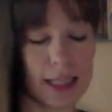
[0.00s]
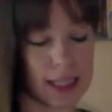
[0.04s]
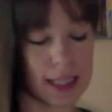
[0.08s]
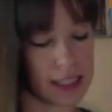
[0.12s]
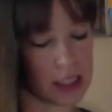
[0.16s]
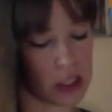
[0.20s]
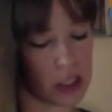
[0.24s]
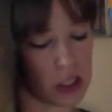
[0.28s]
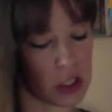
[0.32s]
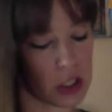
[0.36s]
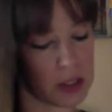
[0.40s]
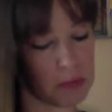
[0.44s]

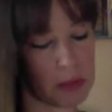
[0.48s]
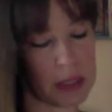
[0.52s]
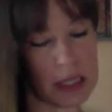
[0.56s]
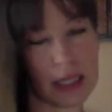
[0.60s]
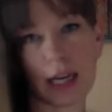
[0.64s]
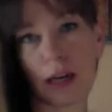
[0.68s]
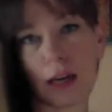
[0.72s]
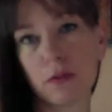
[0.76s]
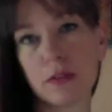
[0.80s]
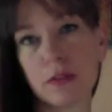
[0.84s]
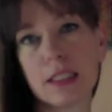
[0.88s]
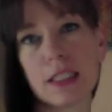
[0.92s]
is just by
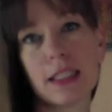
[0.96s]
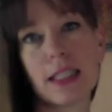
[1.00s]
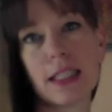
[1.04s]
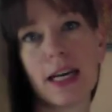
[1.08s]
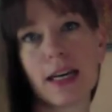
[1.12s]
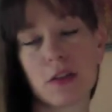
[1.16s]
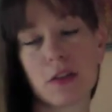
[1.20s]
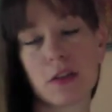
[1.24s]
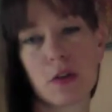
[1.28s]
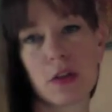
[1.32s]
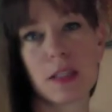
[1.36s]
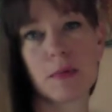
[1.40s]
counting
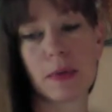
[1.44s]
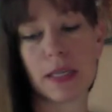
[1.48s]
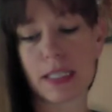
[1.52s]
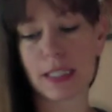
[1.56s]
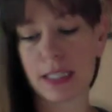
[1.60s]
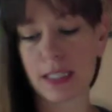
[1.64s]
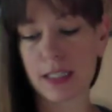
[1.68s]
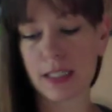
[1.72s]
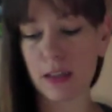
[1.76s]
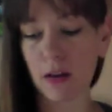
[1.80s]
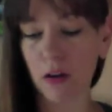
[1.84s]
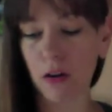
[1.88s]
the extra
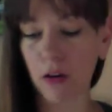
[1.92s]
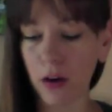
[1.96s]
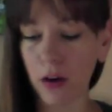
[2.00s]
spaces